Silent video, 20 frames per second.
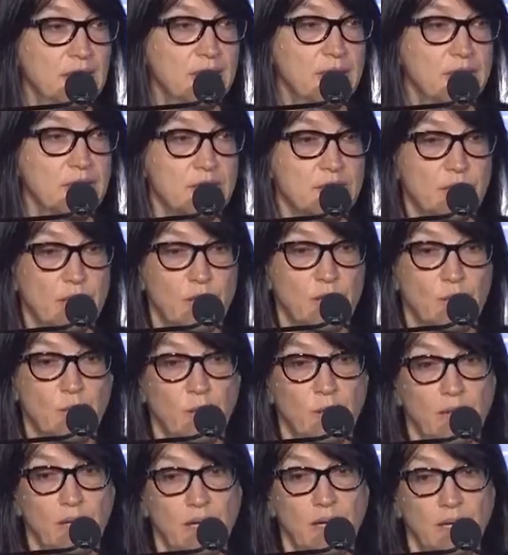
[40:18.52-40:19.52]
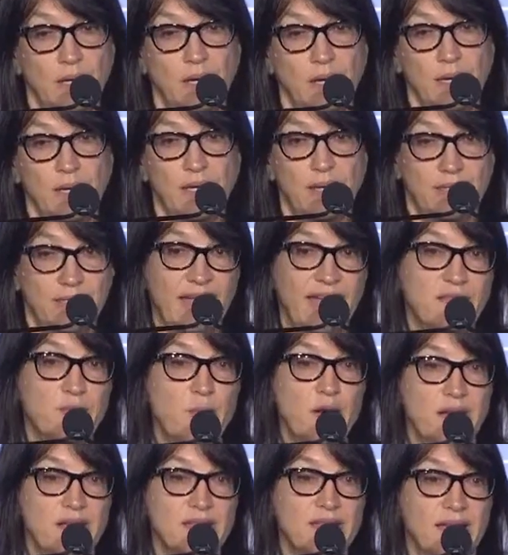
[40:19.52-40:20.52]
So that's
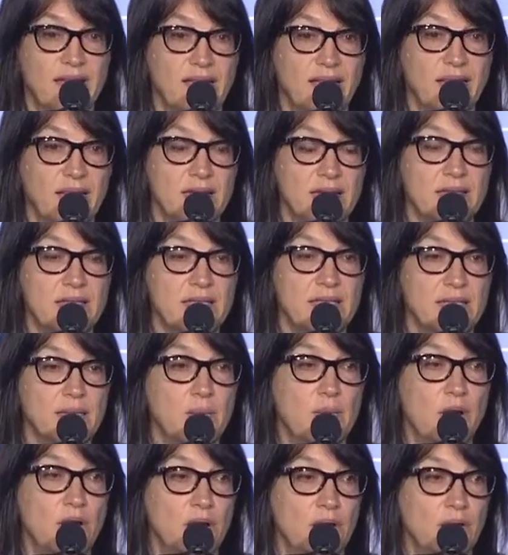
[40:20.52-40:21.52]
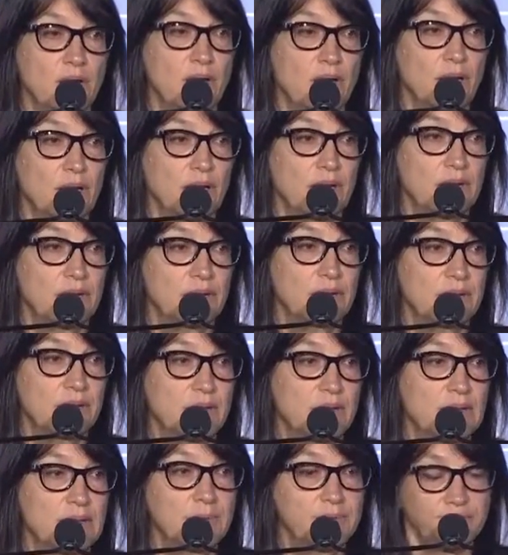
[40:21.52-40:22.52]
why I say I'd like to see them all go.
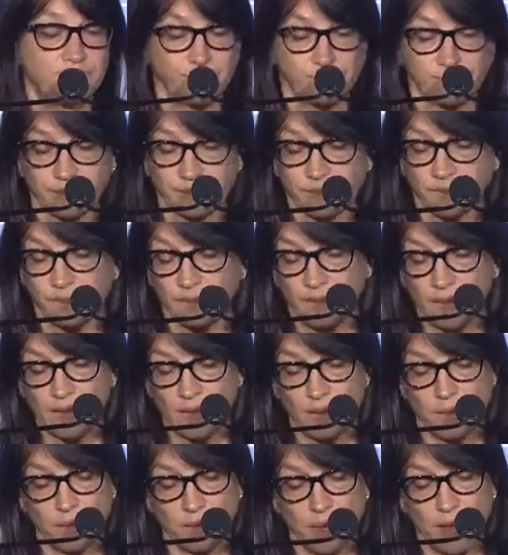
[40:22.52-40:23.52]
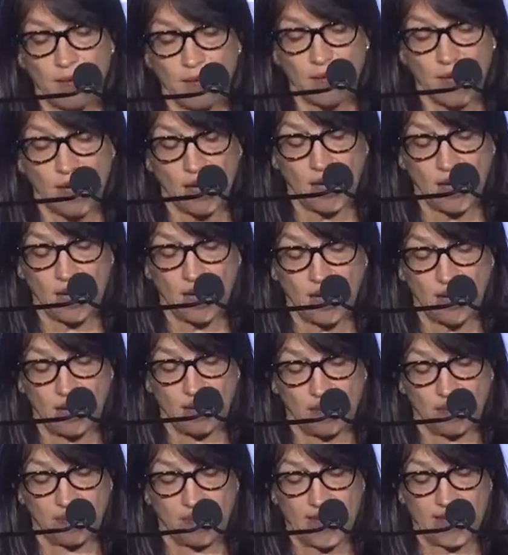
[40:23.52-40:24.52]
But uh,
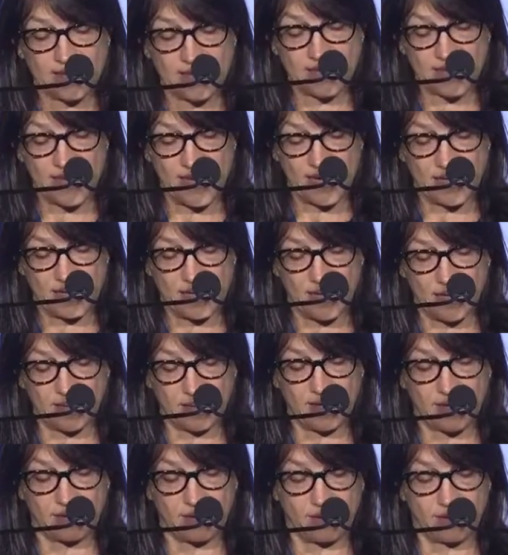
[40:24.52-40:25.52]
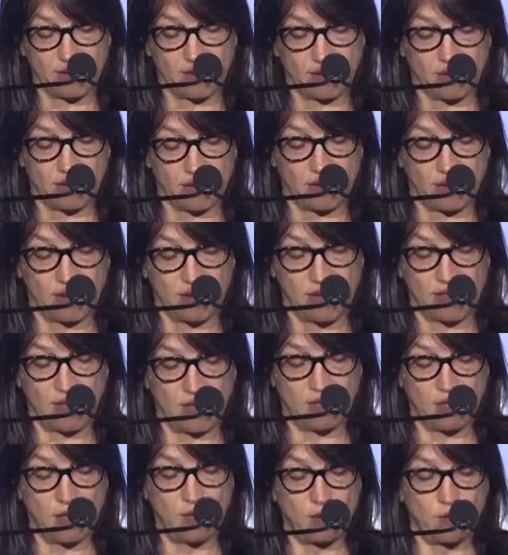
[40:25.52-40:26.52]
that said, I think that there are, and I
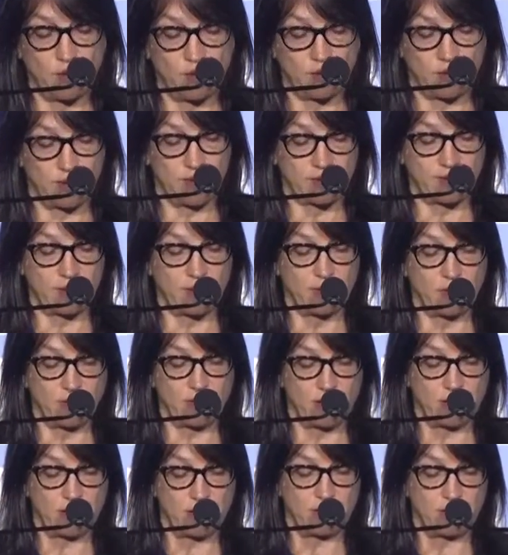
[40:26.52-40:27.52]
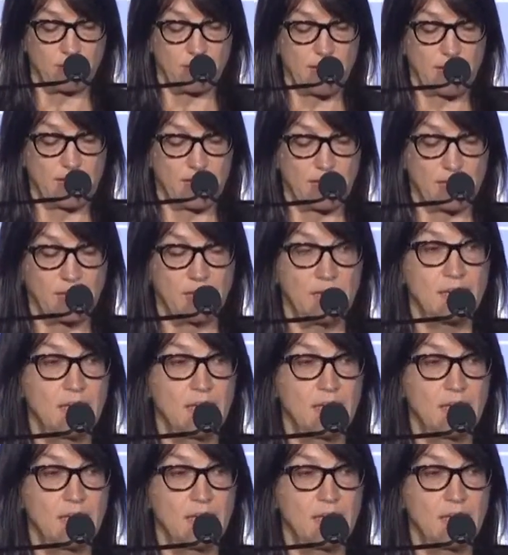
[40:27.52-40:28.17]
know that there are many